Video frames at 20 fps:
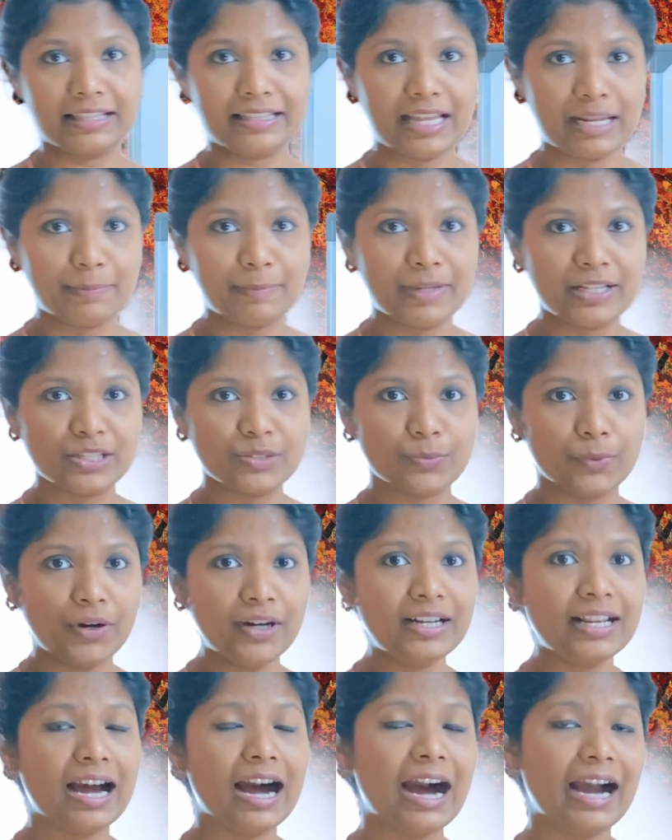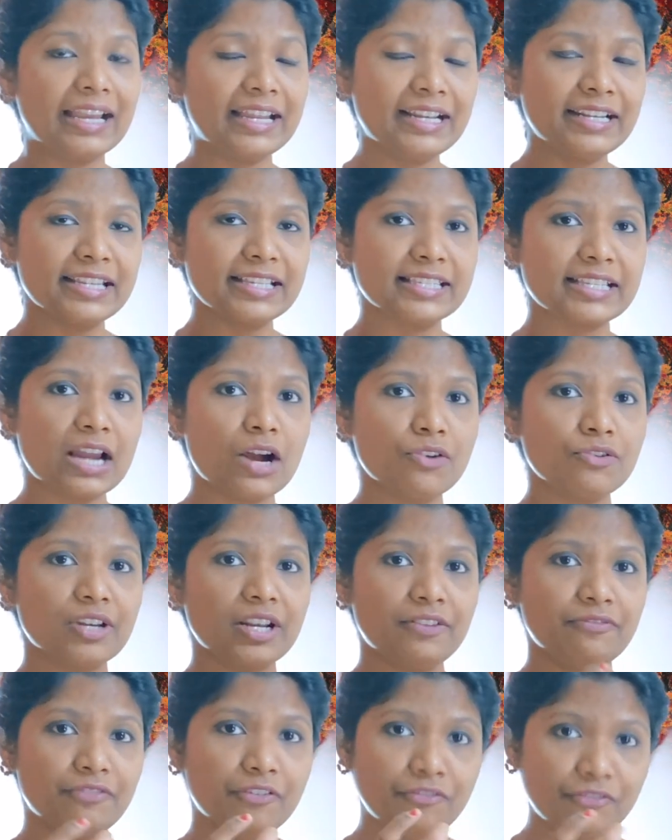That means what? Higher discount
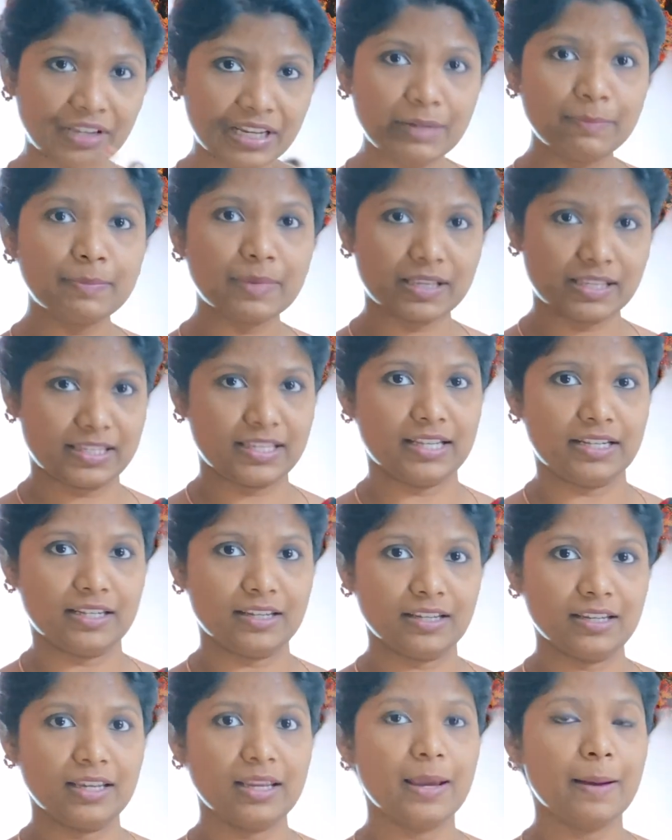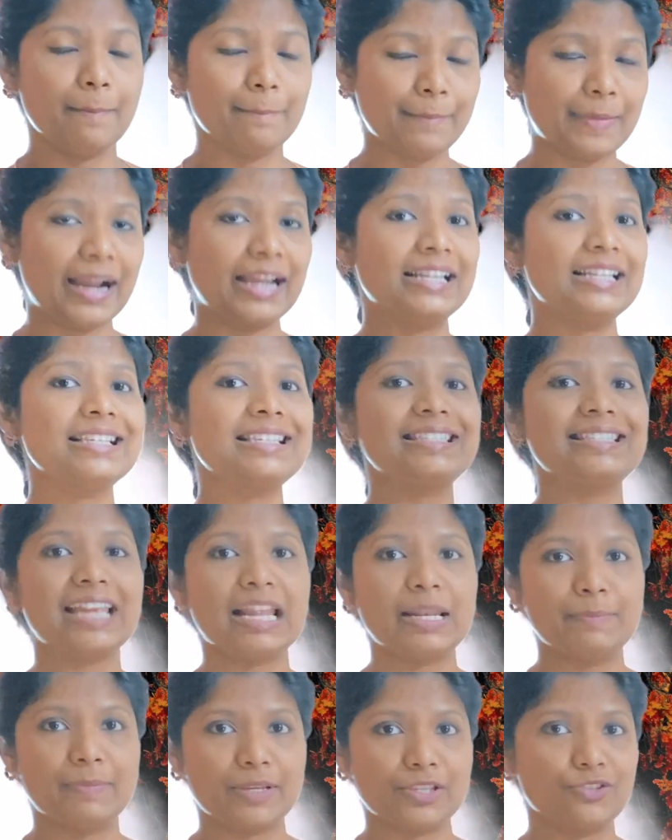rate 15% minus
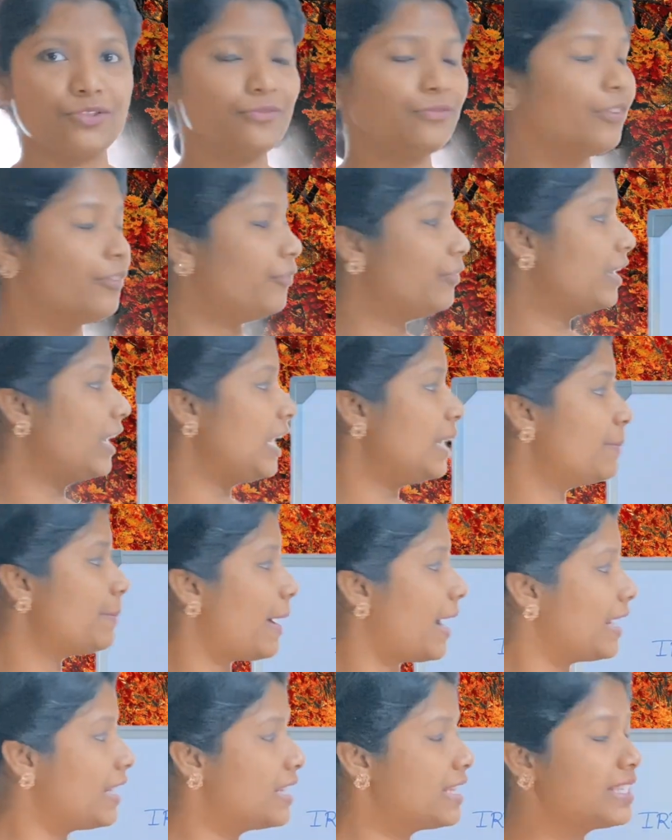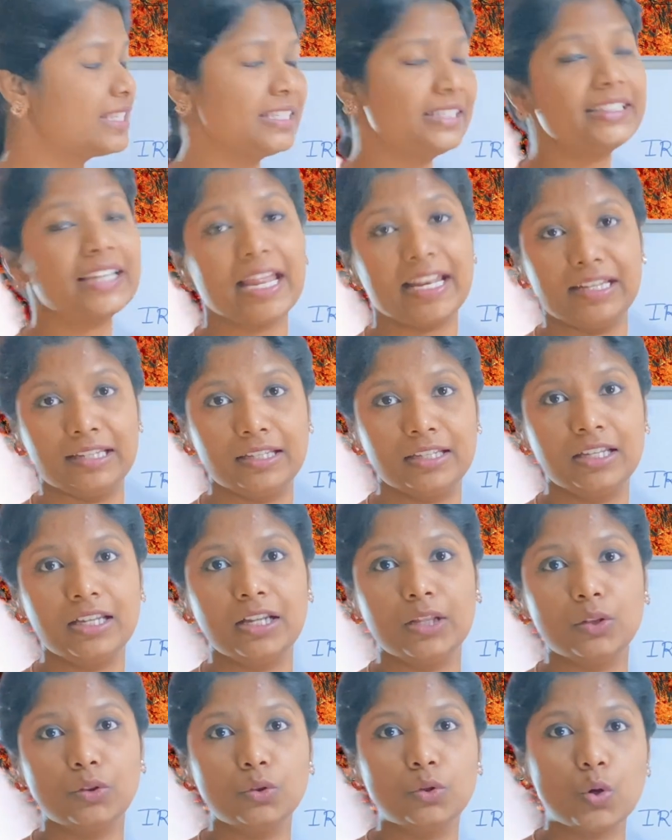10%. So 15 minus 10.
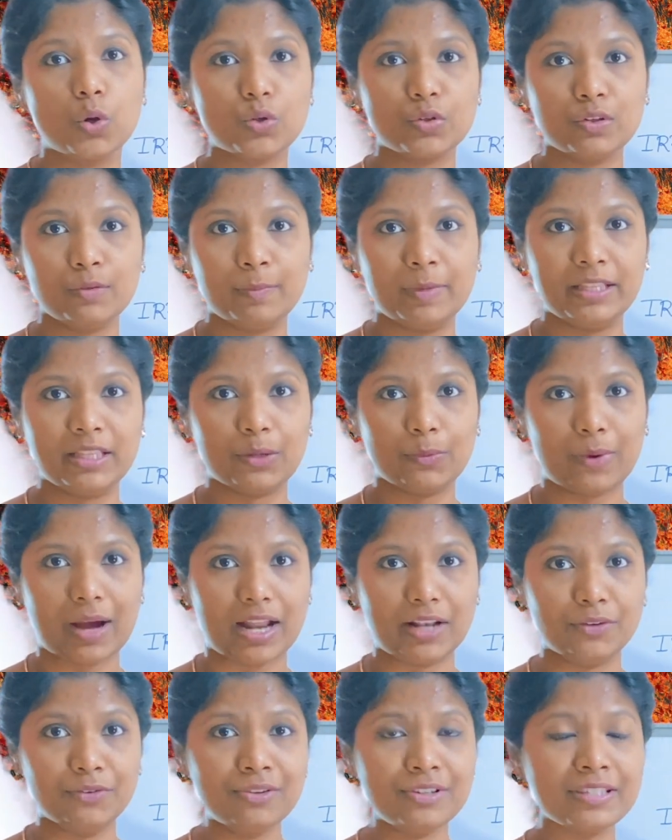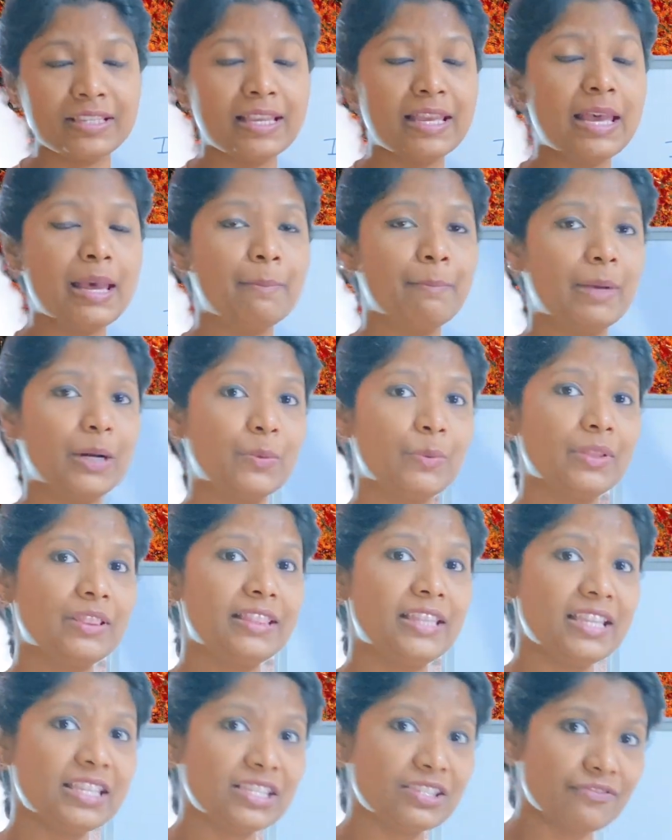Those will be the values. But with
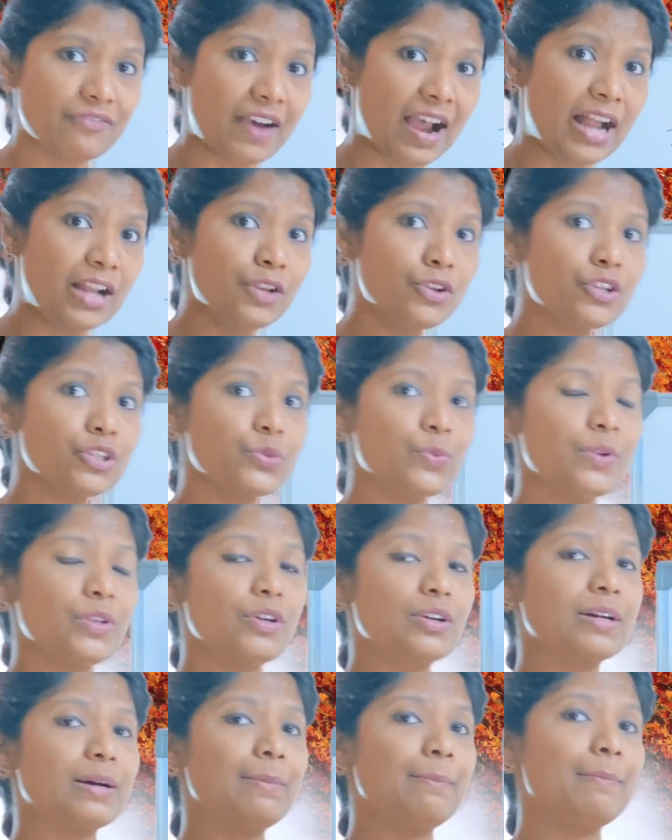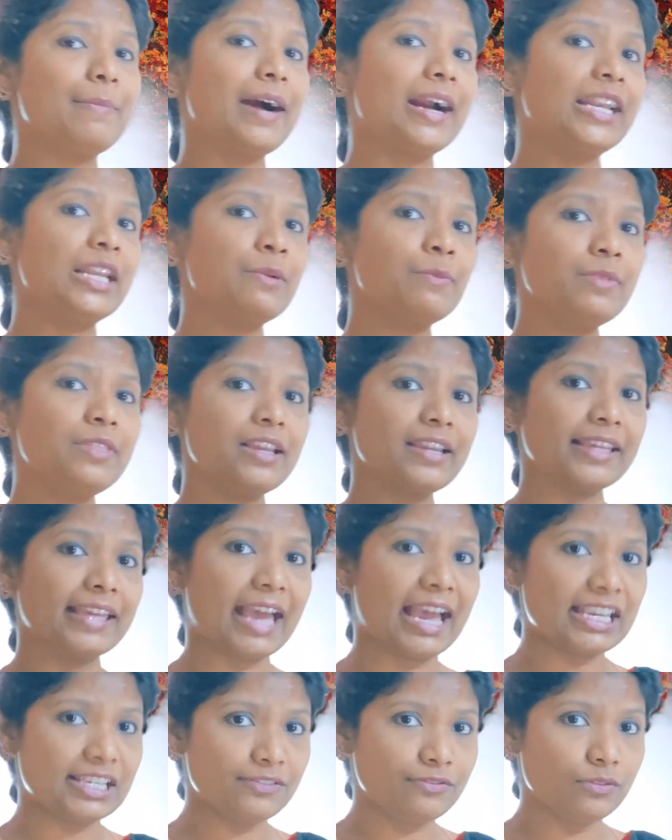these values, when you're combining with the
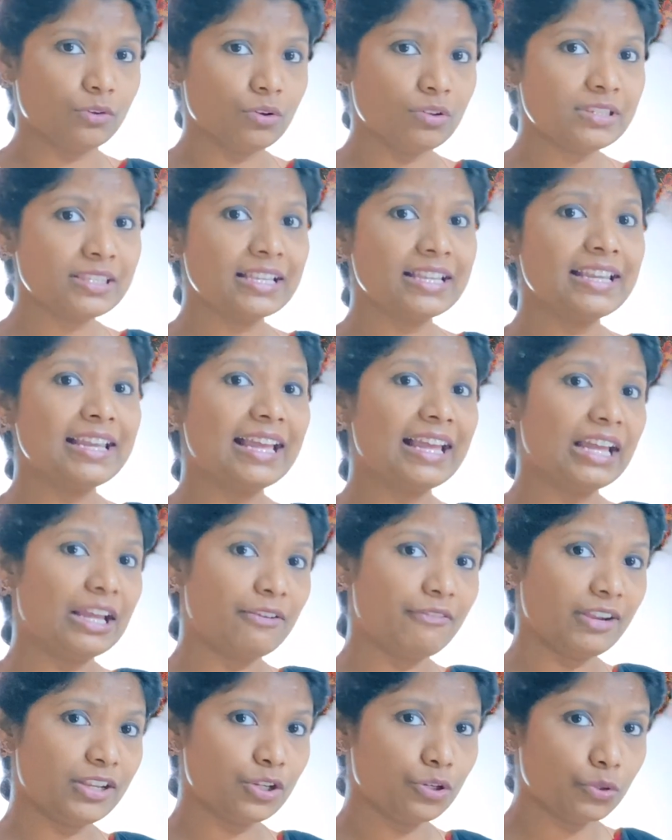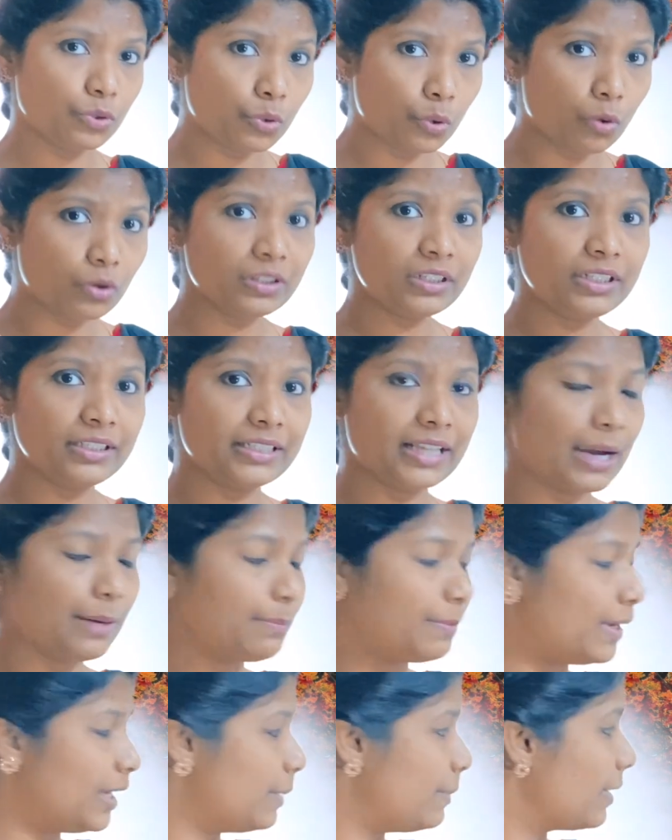cash flows, when you total it up,
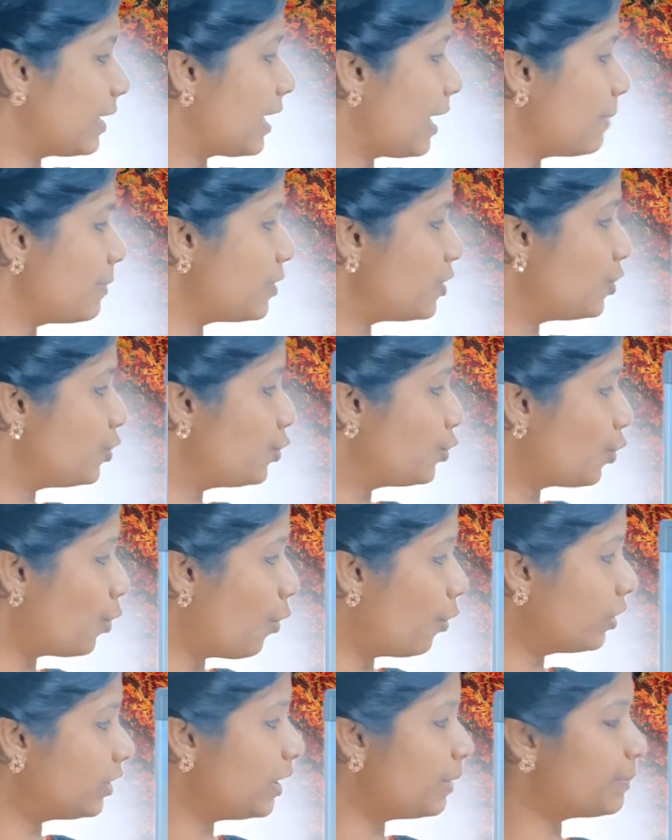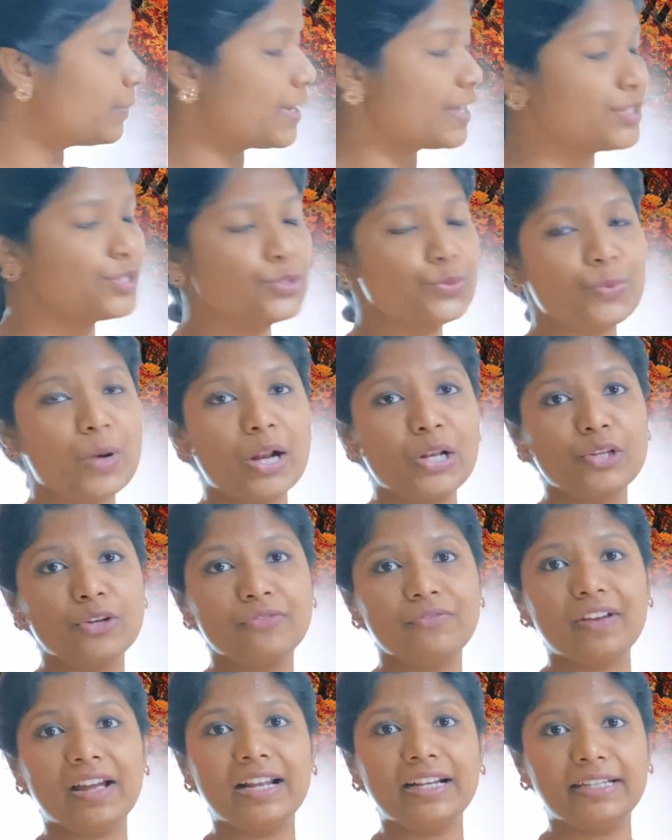it becomes total present value
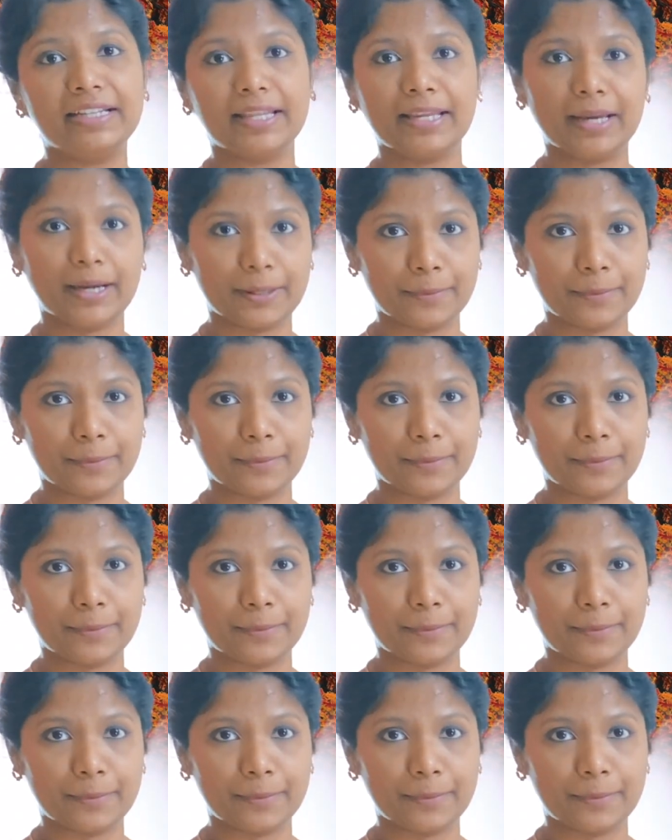of LDR.